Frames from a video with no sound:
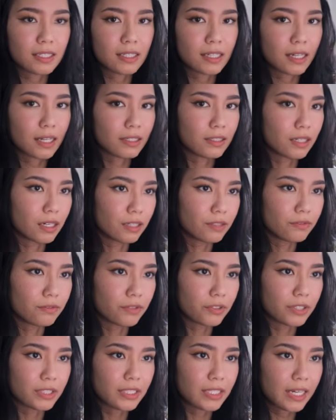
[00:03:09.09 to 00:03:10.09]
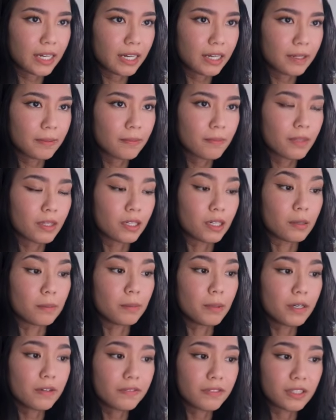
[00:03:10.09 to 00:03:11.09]
to get done for the day
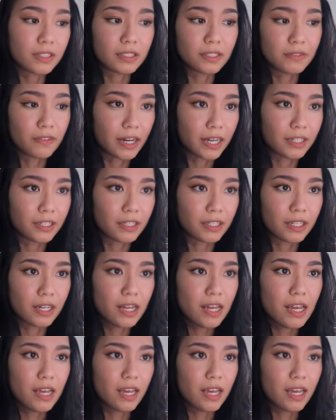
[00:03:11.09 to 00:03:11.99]
above the divider,